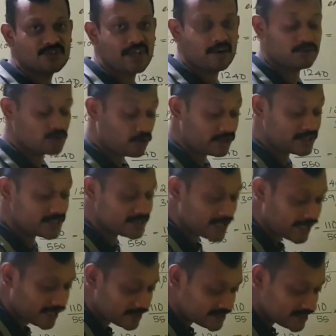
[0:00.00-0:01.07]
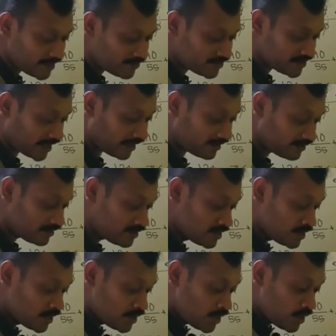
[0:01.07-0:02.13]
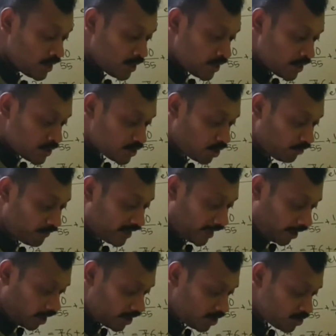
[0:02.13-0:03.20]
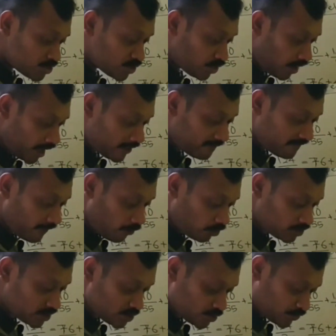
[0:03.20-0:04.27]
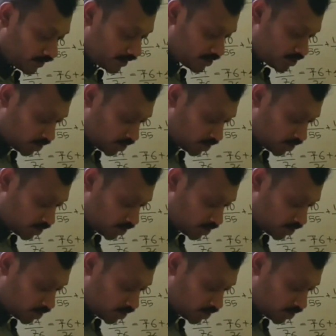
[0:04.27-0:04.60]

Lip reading: say, sorry, this energy I would say. So we cannot use red for this one.